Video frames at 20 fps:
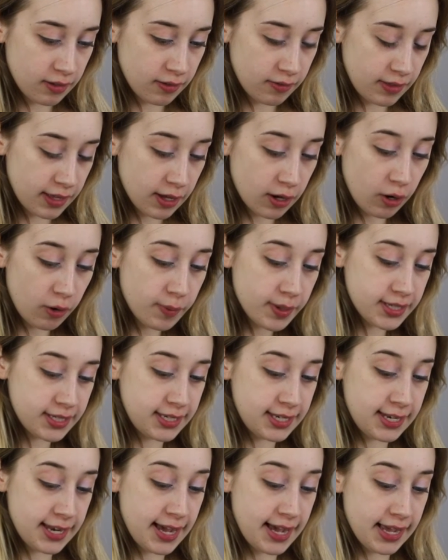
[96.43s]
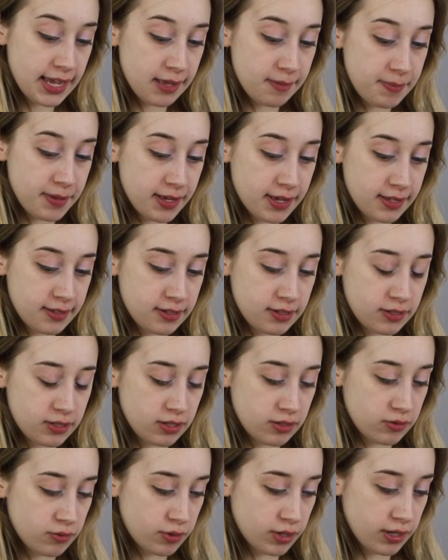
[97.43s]
they always deny it because
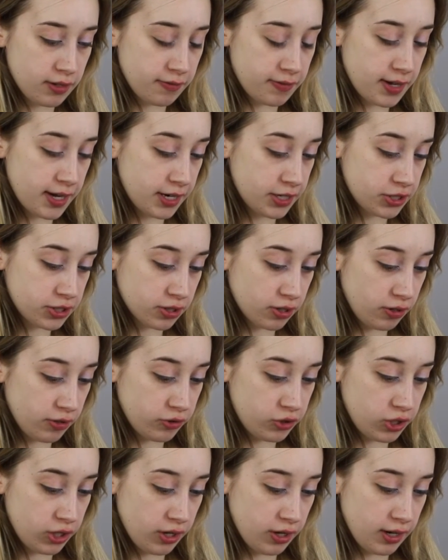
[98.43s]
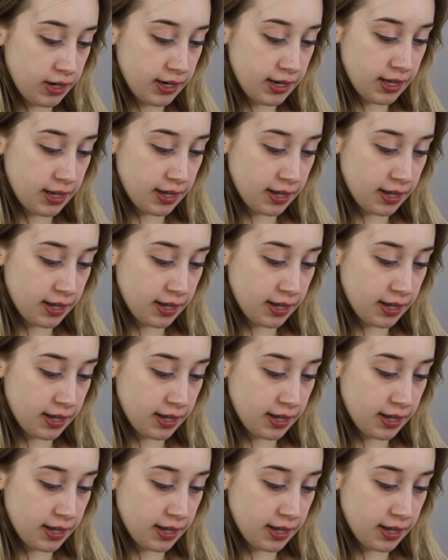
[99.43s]
there's a sort of hush culture